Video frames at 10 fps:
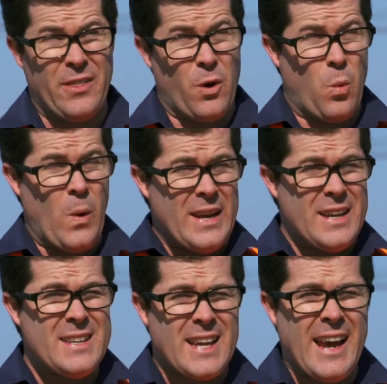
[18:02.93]
The
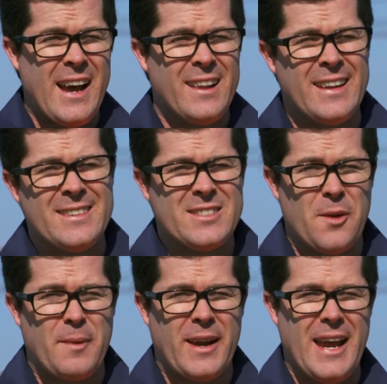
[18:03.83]
wind is howling,
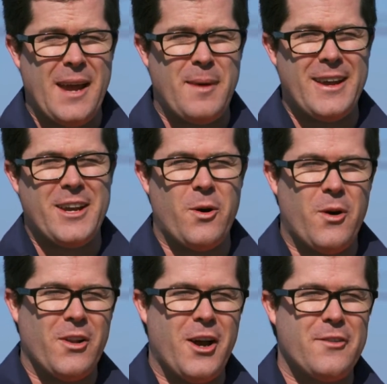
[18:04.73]
so my hair may go
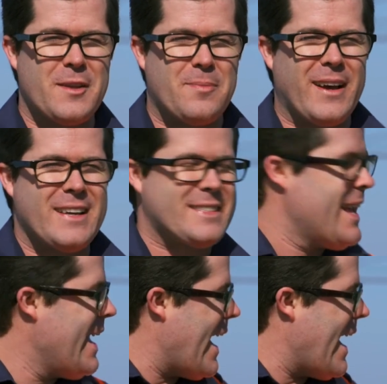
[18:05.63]
all over the place,